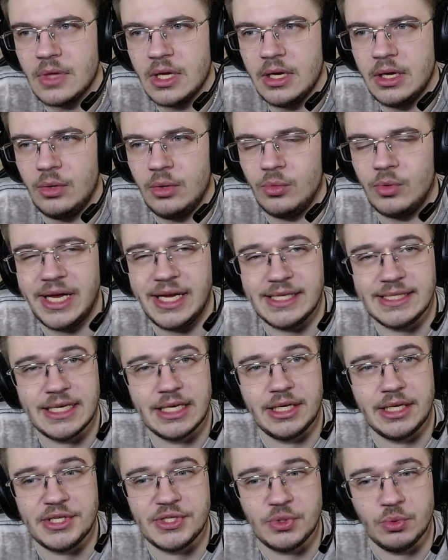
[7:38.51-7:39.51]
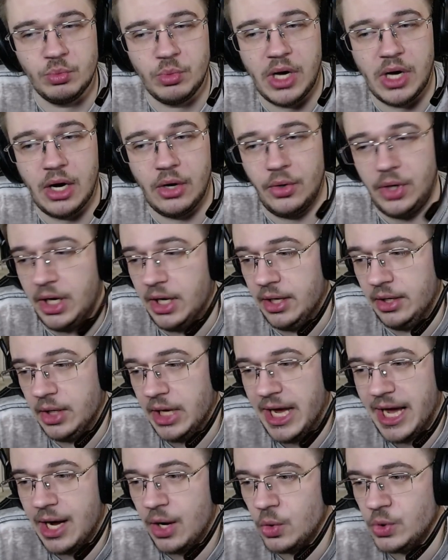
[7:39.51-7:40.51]
And why exactly Subaru? And
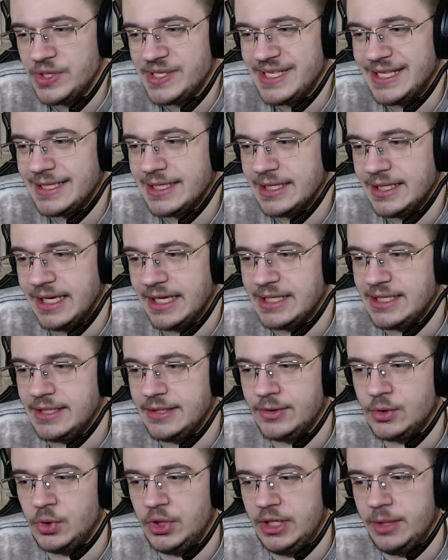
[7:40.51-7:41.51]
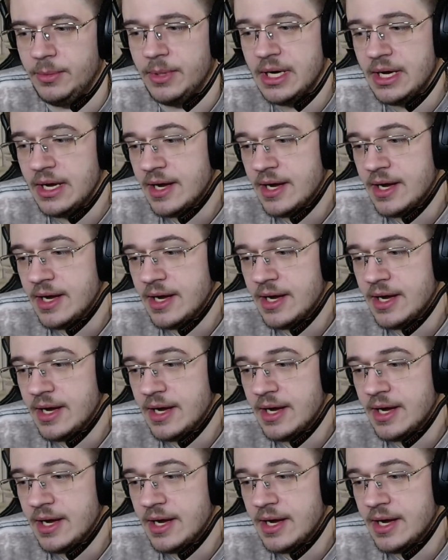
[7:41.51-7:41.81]
how is that connected to him